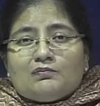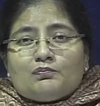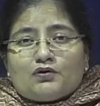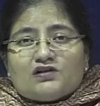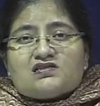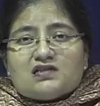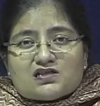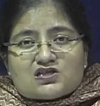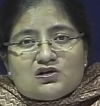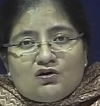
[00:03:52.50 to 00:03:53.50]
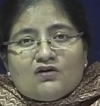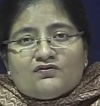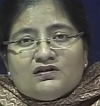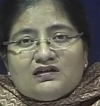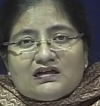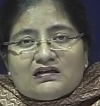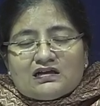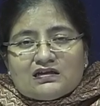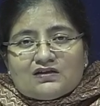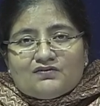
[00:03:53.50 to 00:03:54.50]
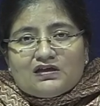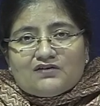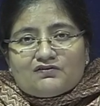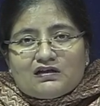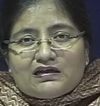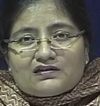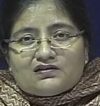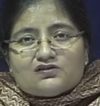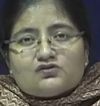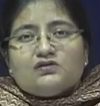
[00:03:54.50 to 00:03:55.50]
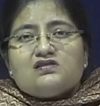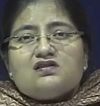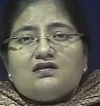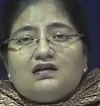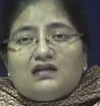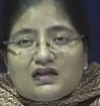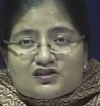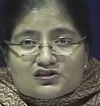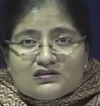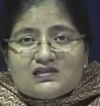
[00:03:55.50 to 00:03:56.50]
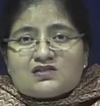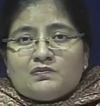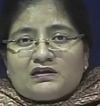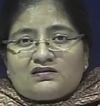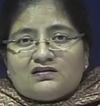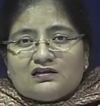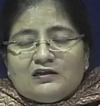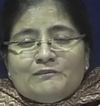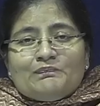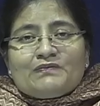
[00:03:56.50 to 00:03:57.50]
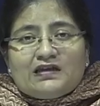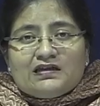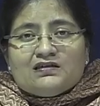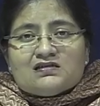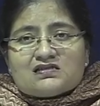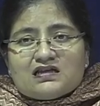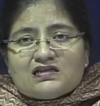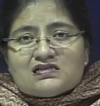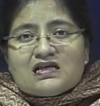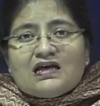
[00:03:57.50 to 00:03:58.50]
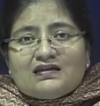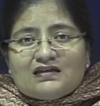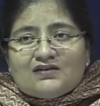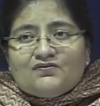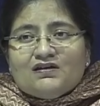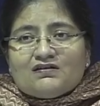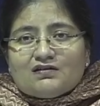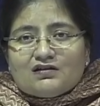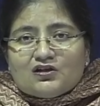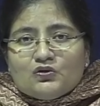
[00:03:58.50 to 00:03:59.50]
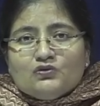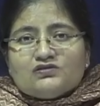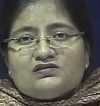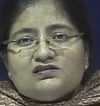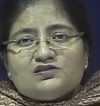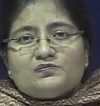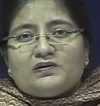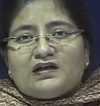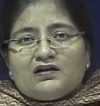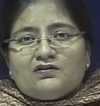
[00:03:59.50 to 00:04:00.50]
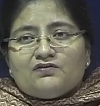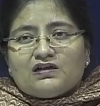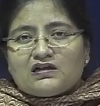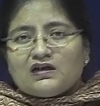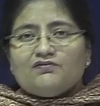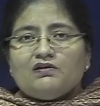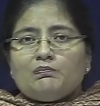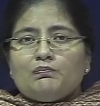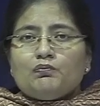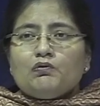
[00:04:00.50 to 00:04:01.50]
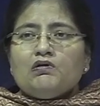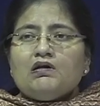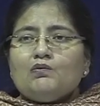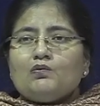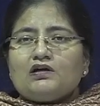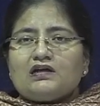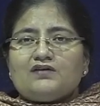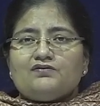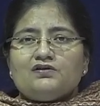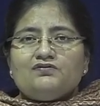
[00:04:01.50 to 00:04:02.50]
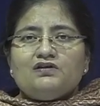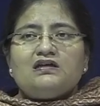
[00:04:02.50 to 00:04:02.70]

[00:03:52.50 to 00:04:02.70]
process of the data that we have collected. So it's a reductionist method, in the sense that we reduce the spread of data, we pull whatever we